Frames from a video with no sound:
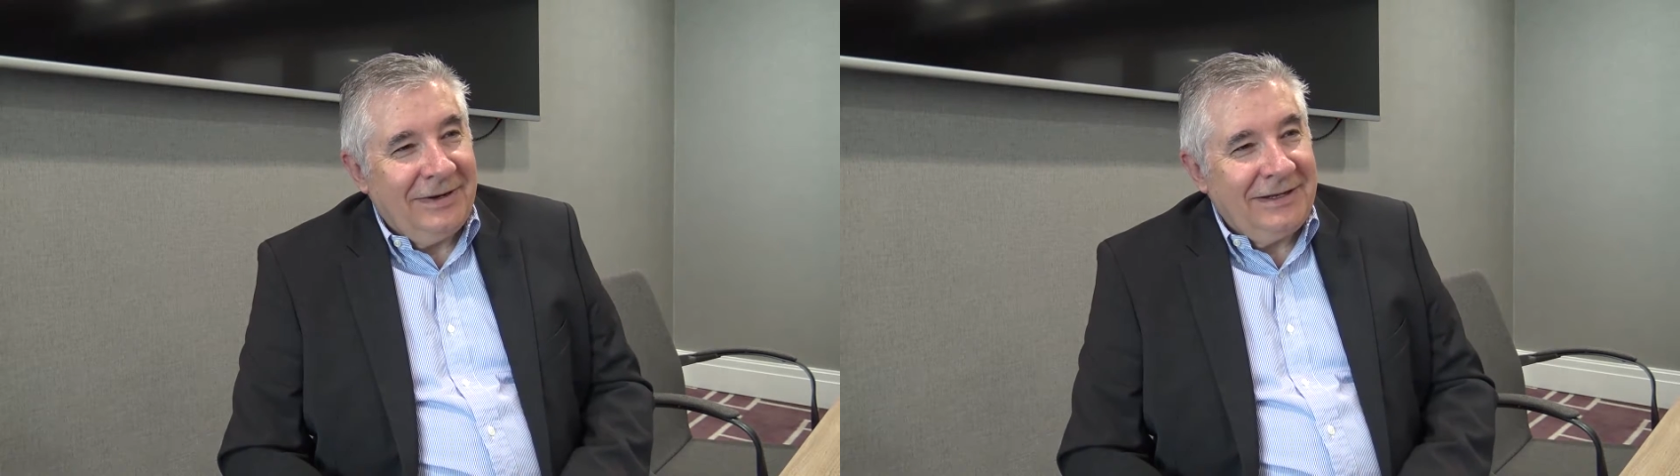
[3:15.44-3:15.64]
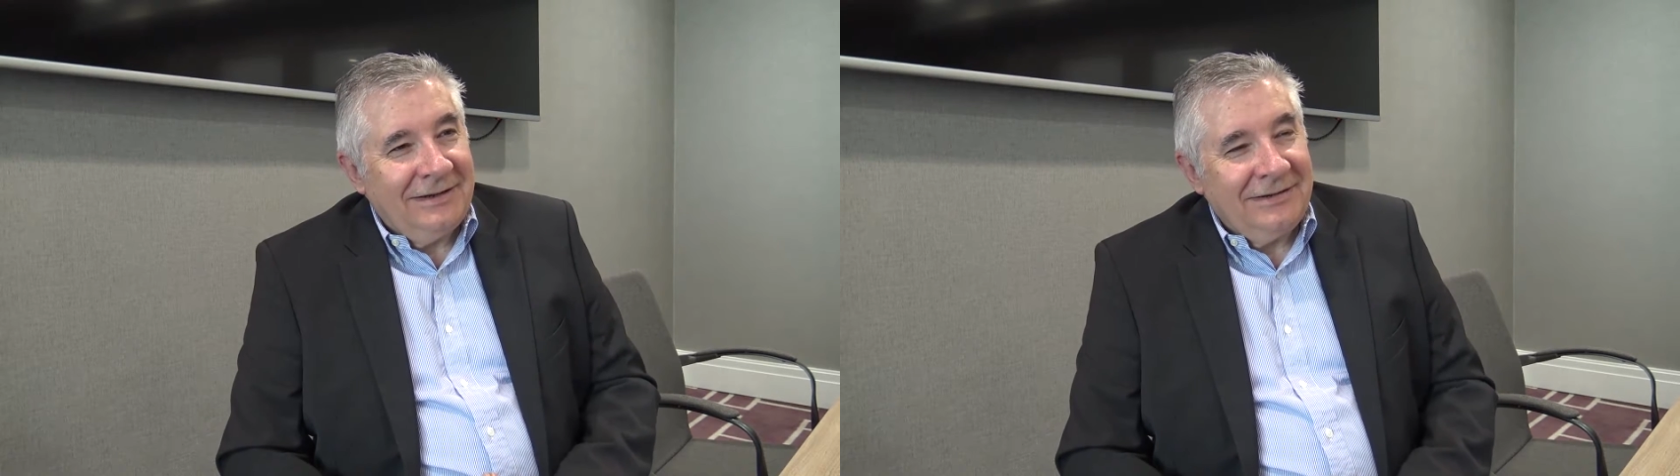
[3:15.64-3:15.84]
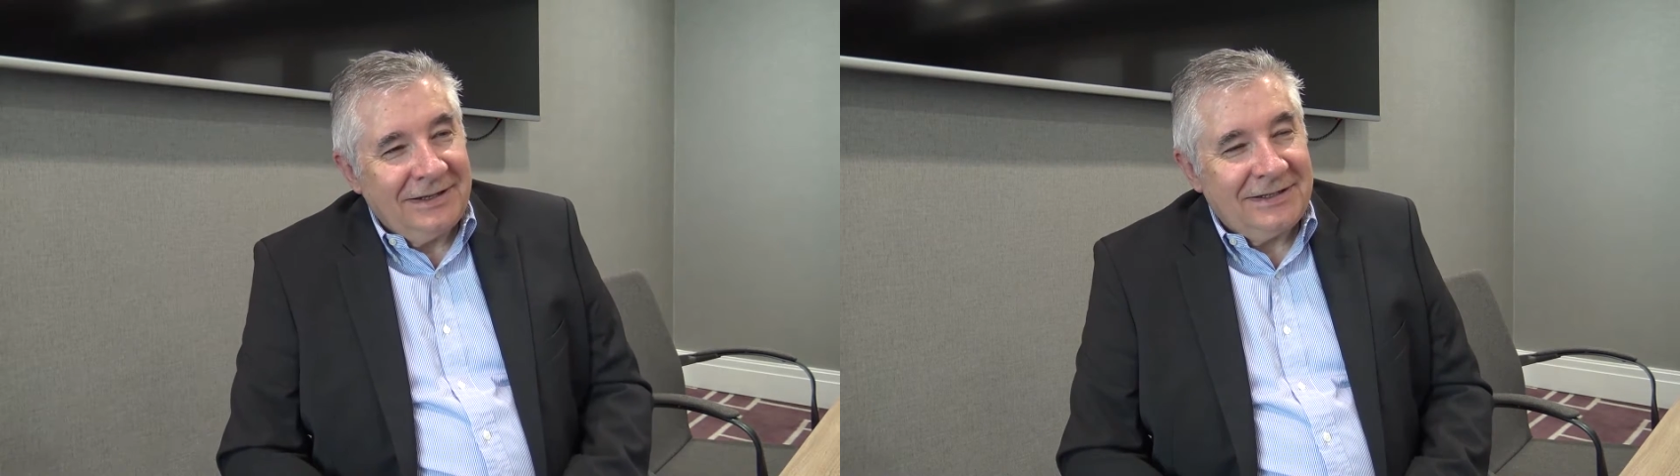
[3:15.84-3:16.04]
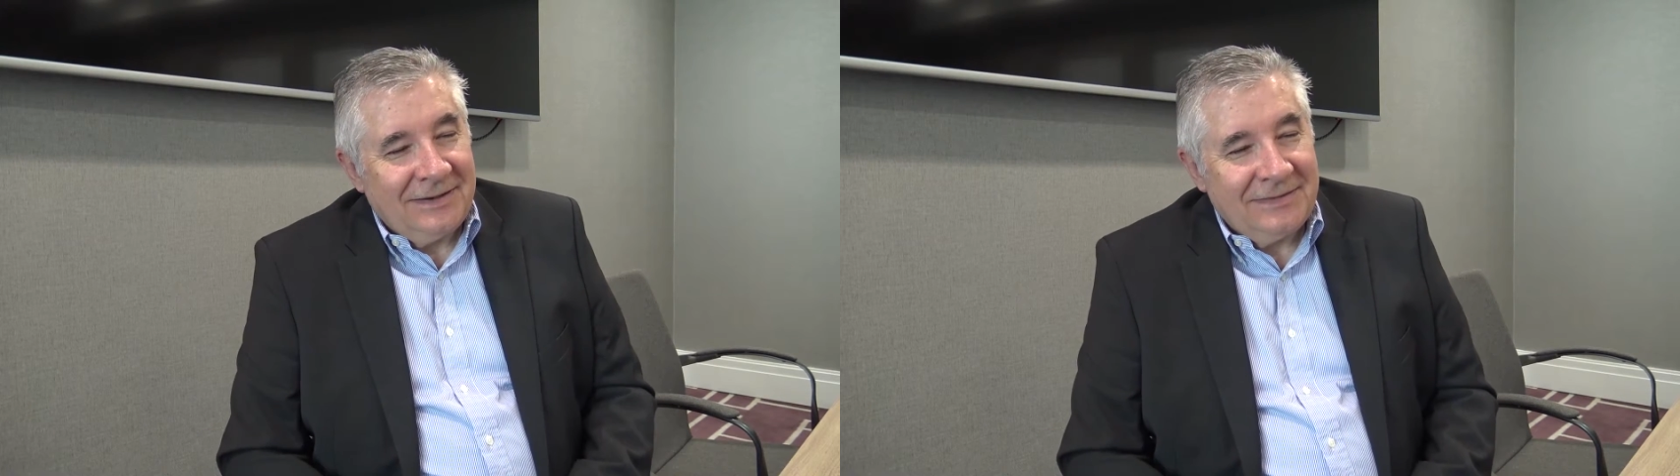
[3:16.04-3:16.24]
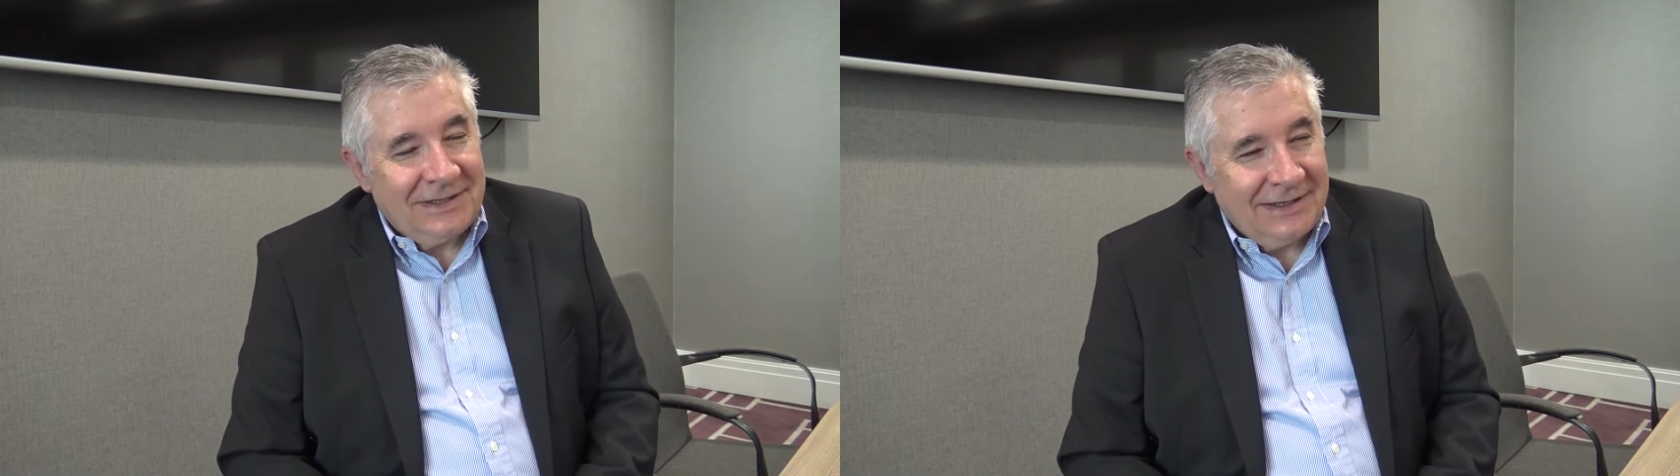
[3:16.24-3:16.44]
We don't
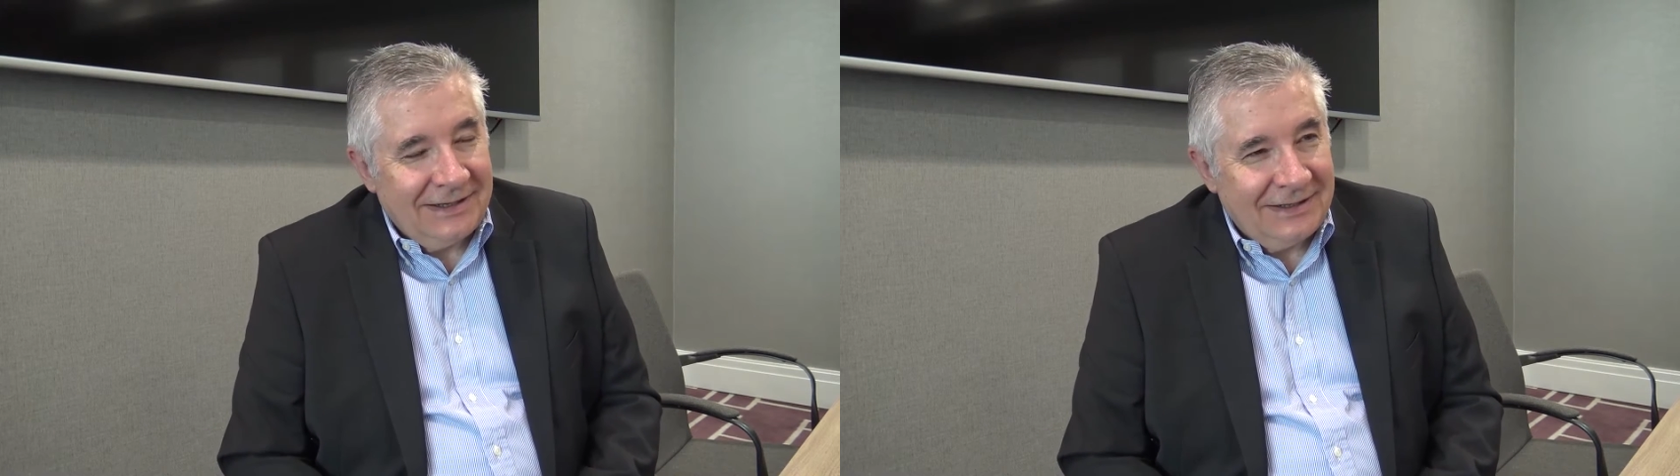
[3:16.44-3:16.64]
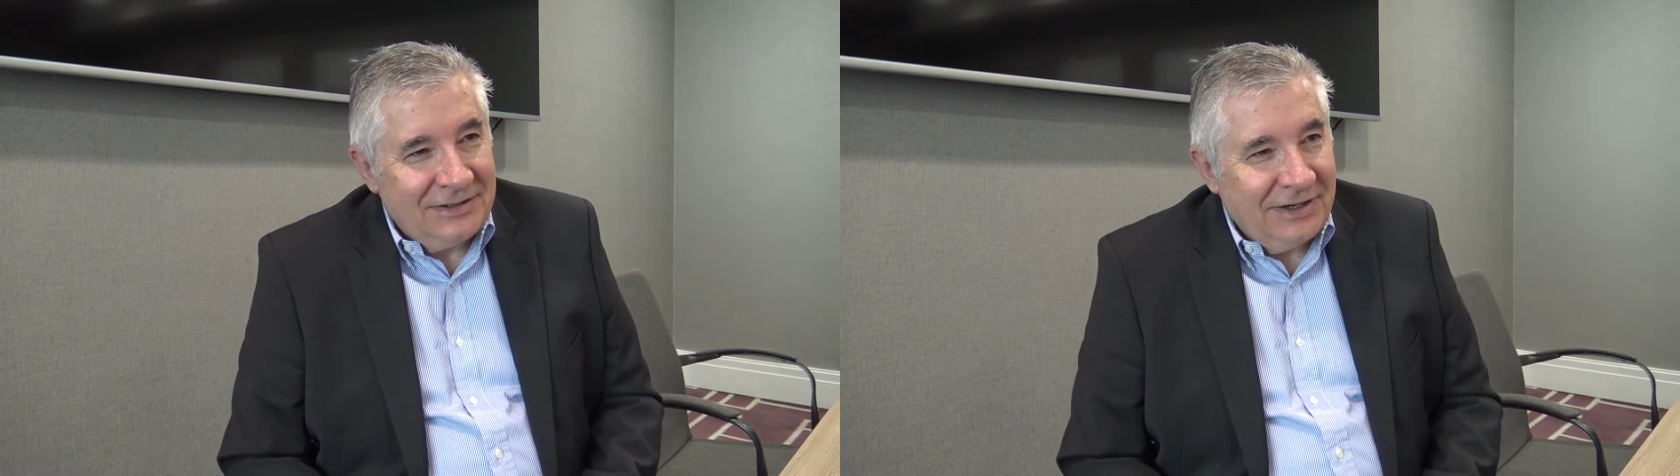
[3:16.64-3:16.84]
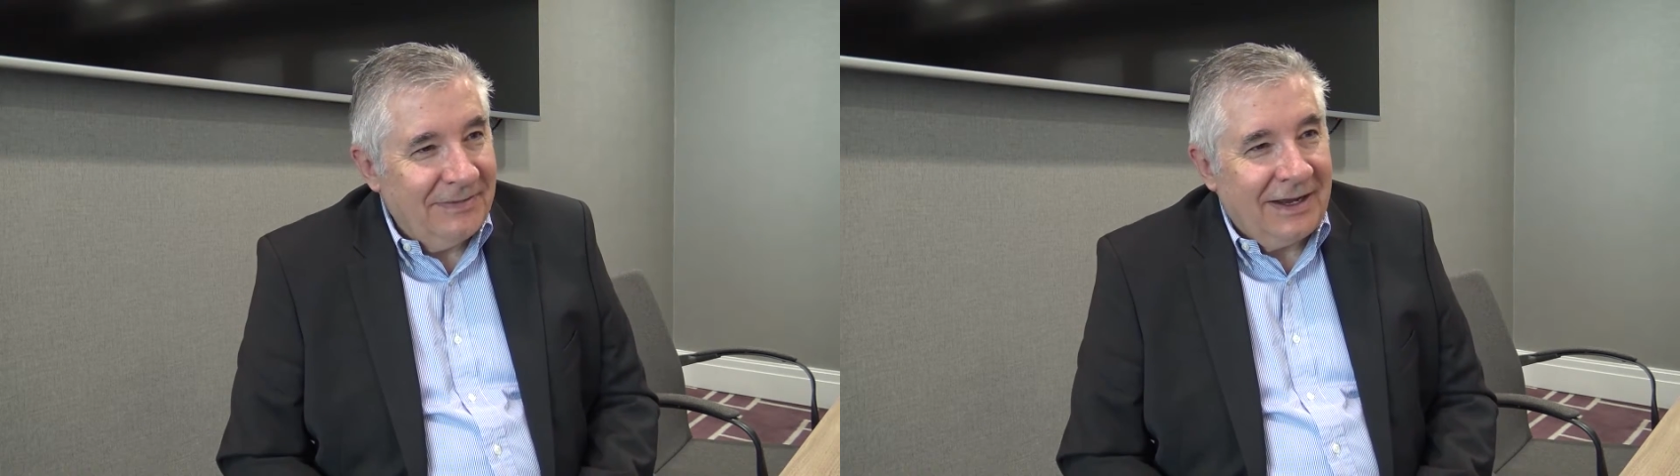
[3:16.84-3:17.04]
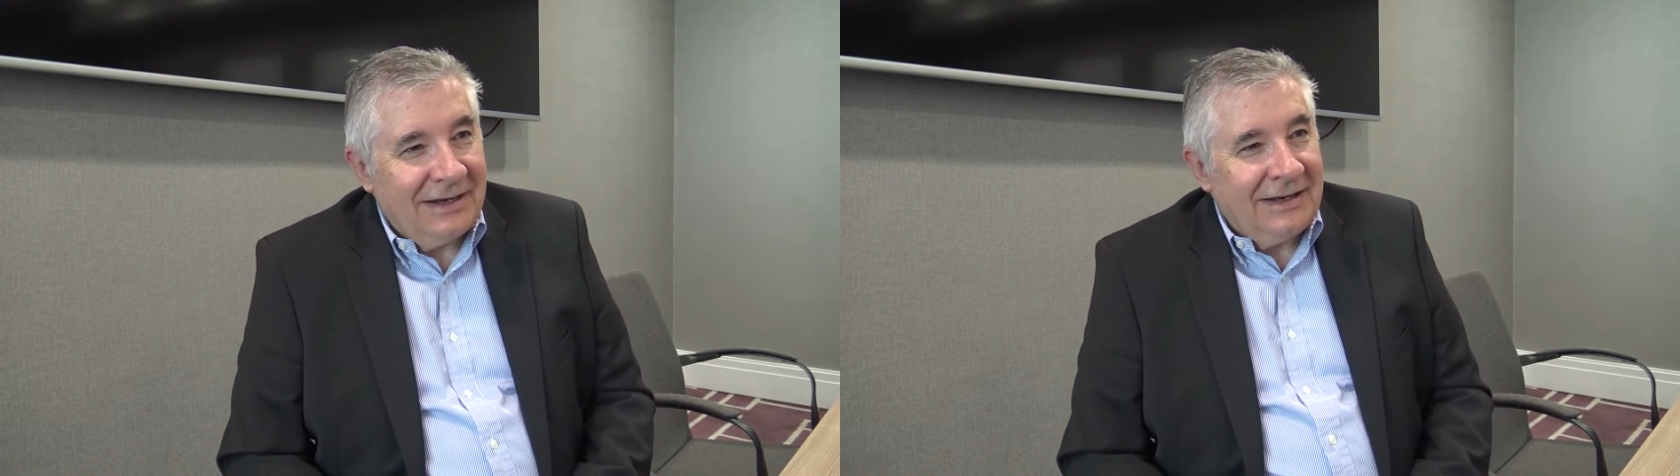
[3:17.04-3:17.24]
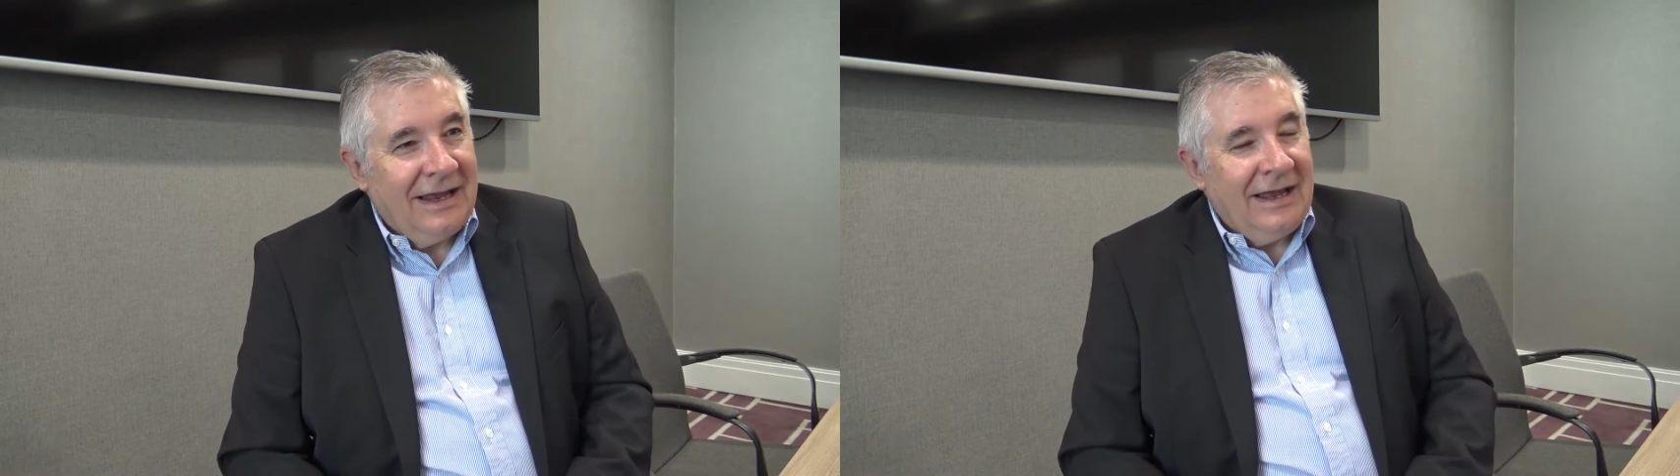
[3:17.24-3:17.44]
accept GMAT